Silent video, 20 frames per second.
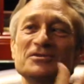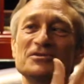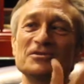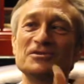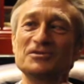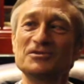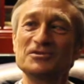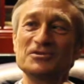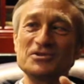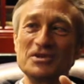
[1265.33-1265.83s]
the
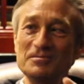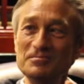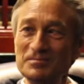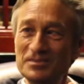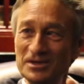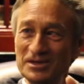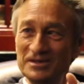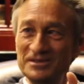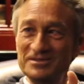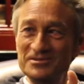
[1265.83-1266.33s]
the champ
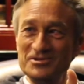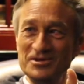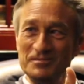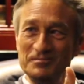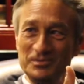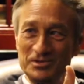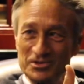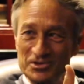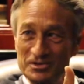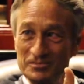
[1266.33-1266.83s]
uh, the
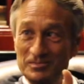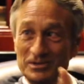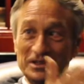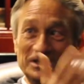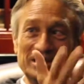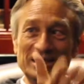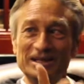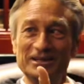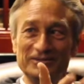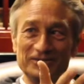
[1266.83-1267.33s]
championship
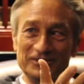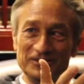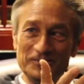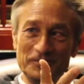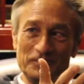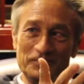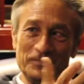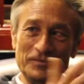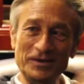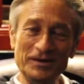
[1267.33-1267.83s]
in England.
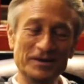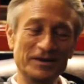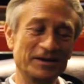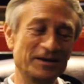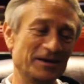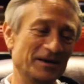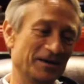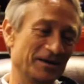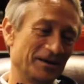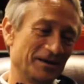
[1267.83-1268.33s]

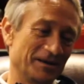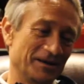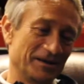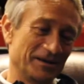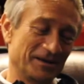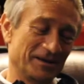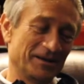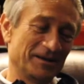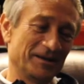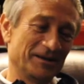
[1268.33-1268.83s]

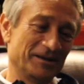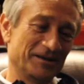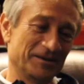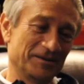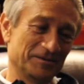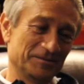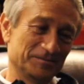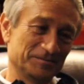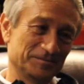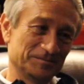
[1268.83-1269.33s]

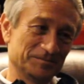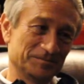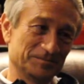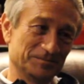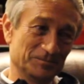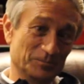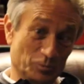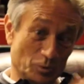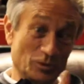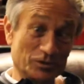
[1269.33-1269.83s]
Uh,
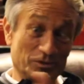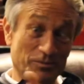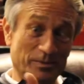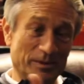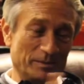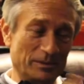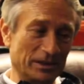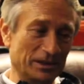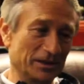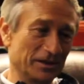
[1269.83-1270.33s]
won the
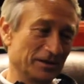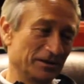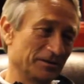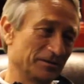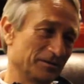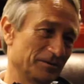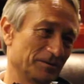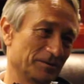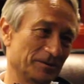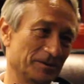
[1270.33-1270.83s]
Premier League
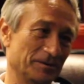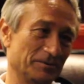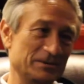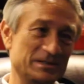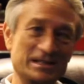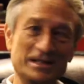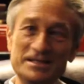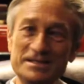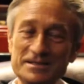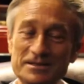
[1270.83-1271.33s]
uh,
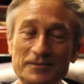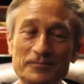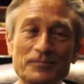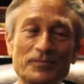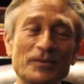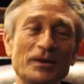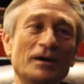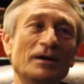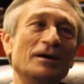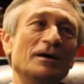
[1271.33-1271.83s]
with Leicester
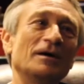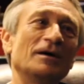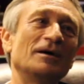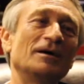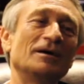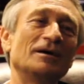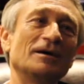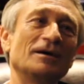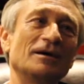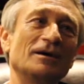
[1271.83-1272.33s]

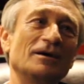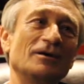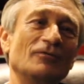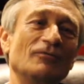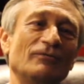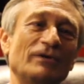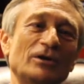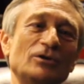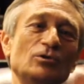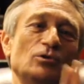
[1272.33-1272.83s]

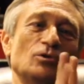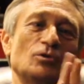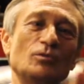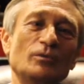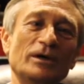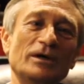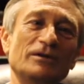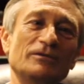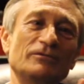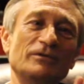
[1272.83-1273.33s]
when you look
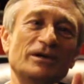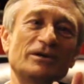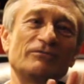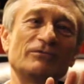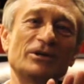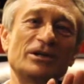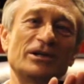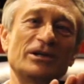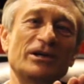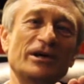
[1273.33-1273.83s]
where, where,
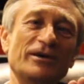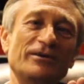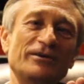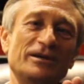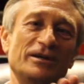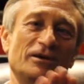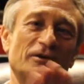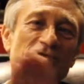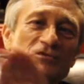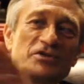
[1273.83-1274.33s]
where the
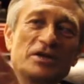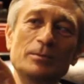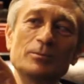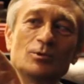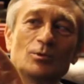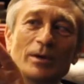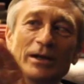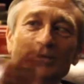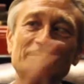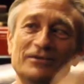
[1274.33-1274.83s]
career of
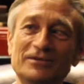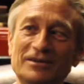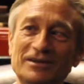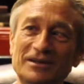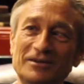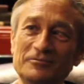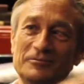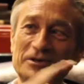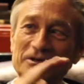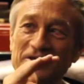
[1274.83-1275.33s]
Jabu went
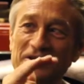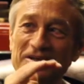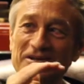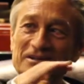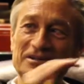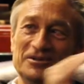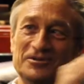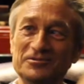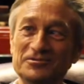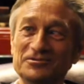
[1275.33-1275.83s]
and where the
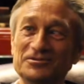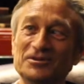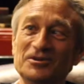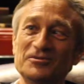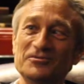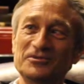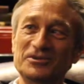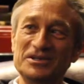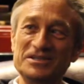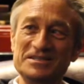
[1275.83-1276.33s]
career of,
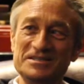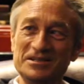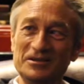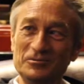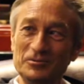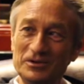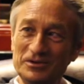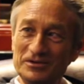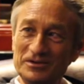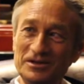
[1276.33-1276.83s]
of Christian
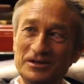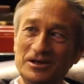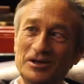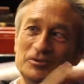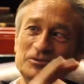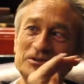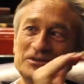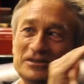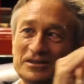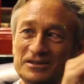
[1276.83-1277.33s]
went,
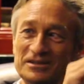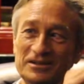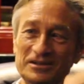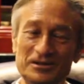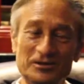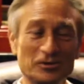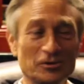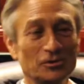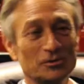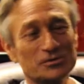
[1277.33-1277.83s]
how did that
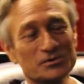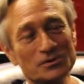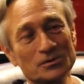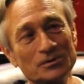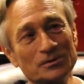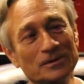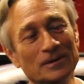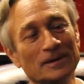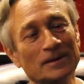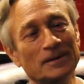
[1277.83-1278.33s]
uh, go?
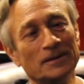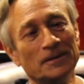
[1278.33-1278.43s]
So